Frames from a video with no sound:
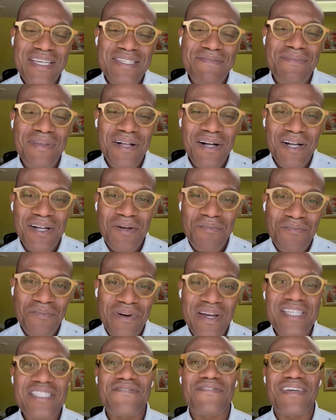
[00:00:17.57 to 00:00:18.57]
milk,
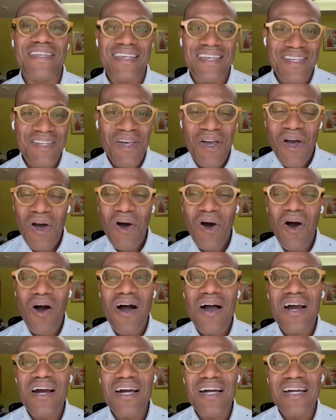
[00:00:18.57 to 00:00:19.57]
breastfeeding,
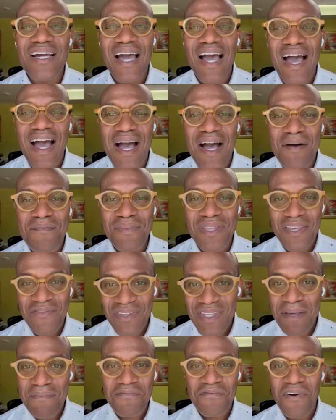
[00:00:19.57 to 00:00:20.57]
or
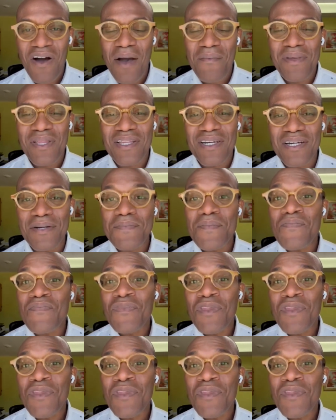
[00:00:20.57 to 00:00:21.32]
giving them formula,